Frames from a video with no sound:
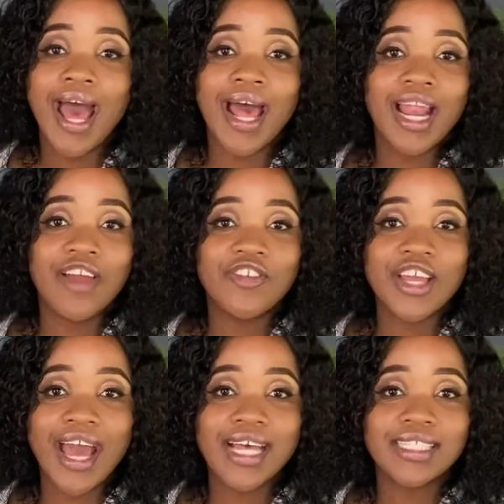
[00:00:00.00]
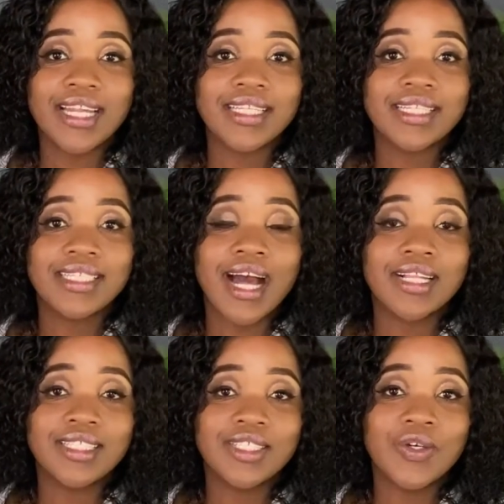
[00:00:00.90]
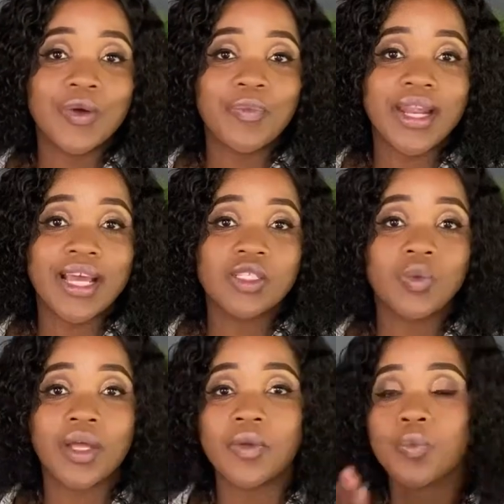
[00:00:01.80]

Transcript: I love you guys, and I'll see you on my next one.